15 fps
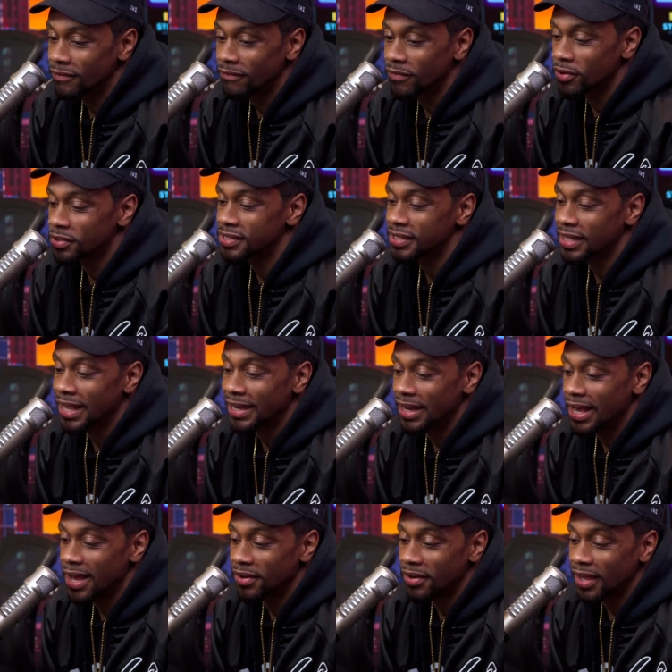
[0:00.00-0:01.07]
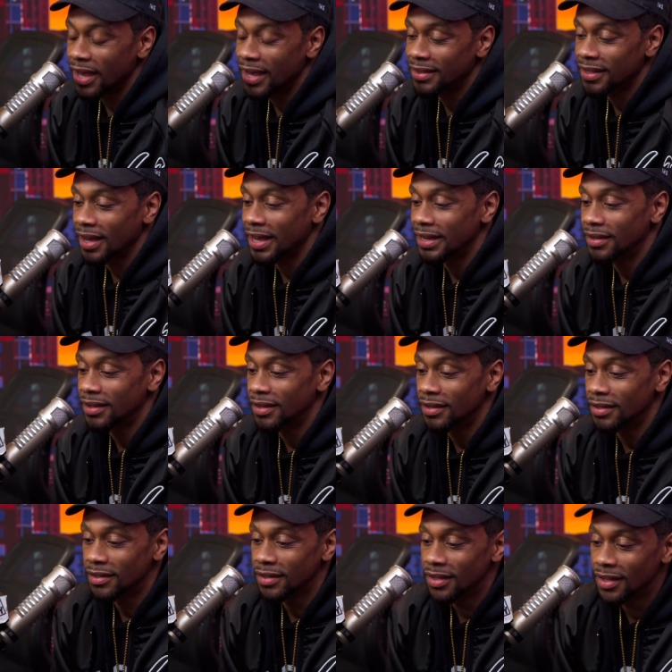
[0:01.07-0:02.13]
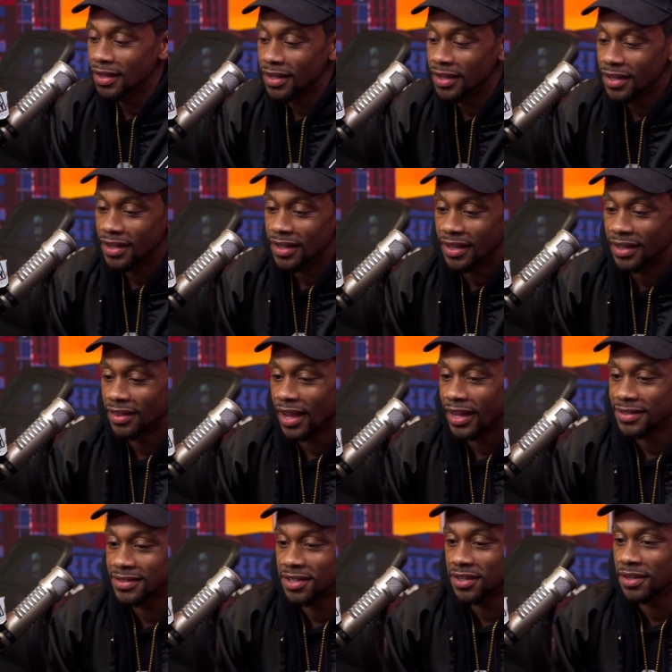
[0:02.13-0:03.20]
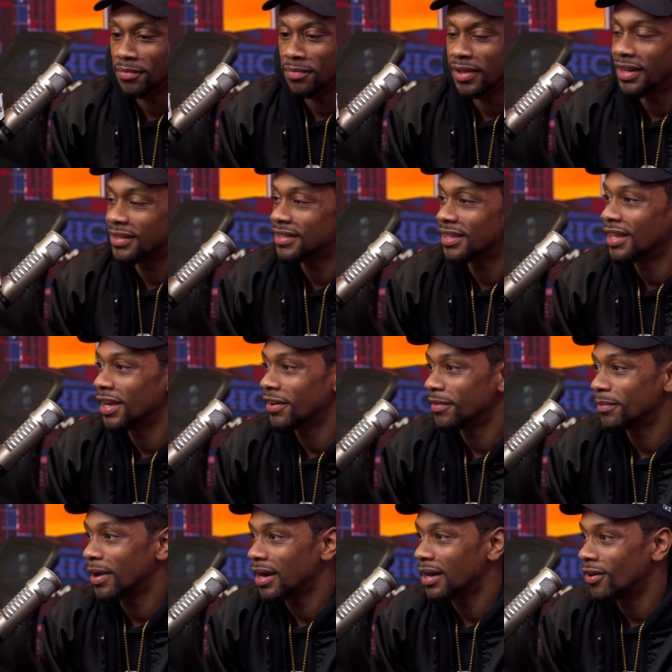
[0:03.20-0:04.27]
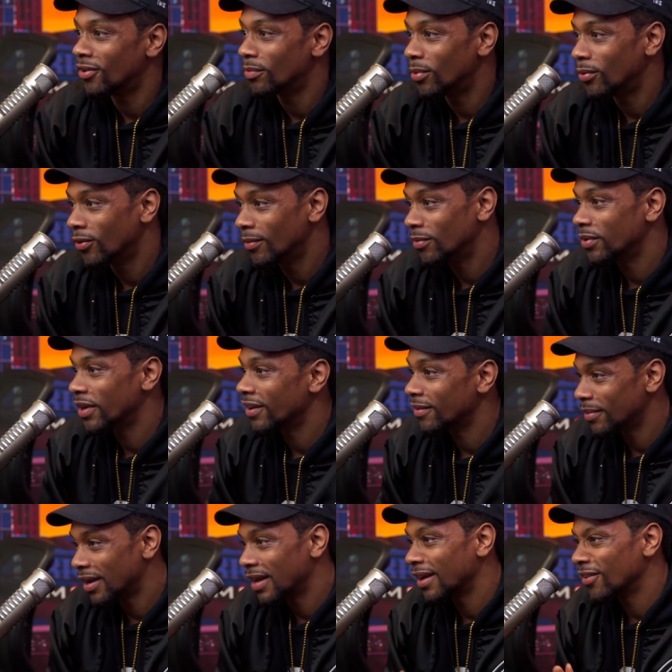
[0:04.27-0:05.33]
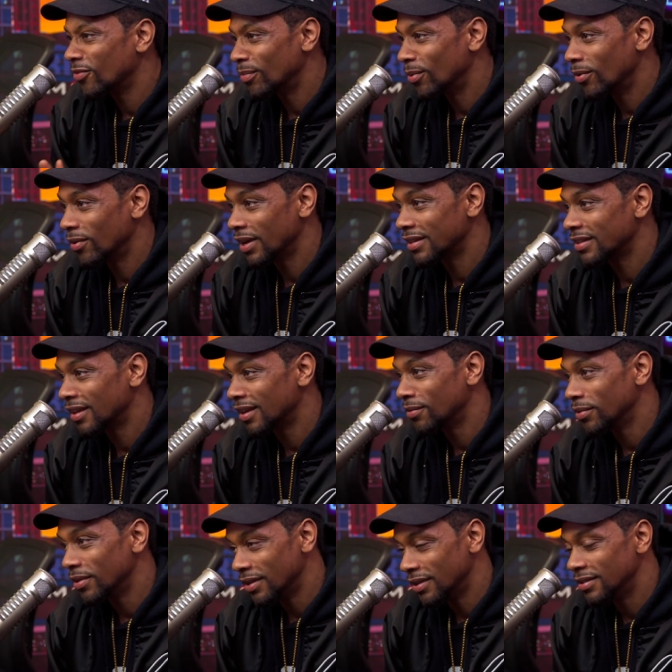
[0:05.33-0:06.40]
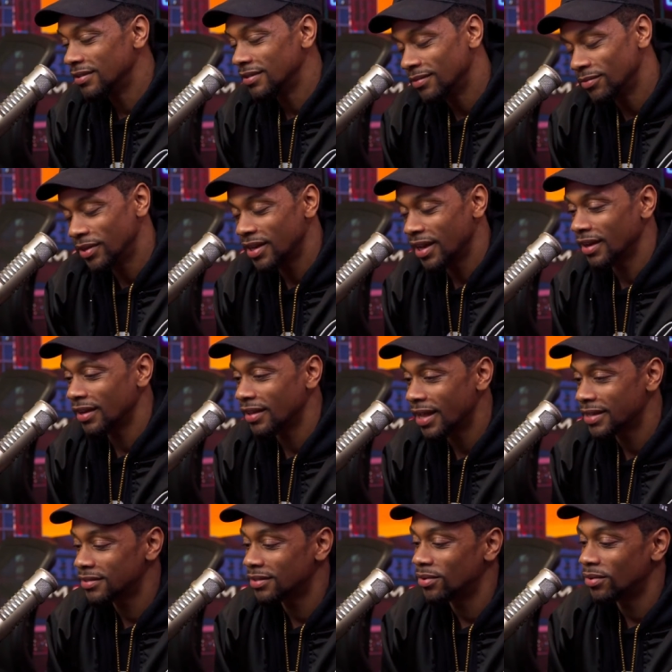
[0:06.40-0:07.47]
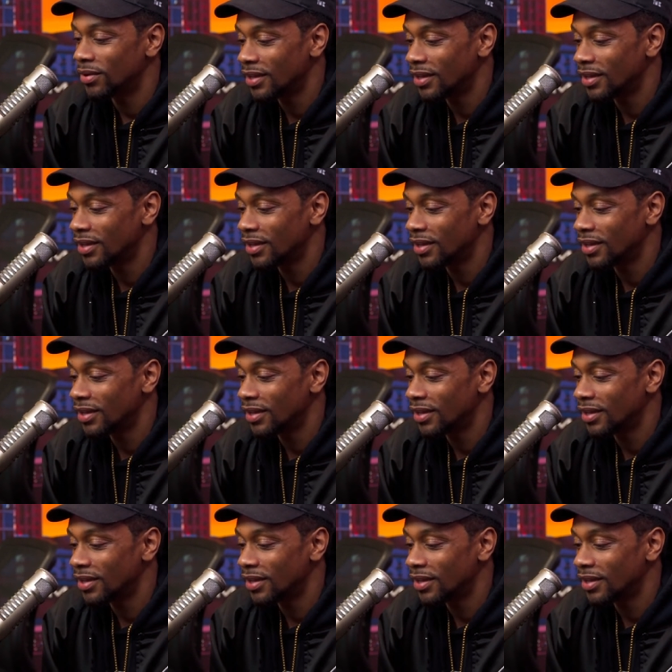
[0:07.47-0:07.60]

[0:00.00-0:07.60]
first sat down and had the idea, it like took a minute to get everybody on board. But when everybody got on board, I think we we kind of executed.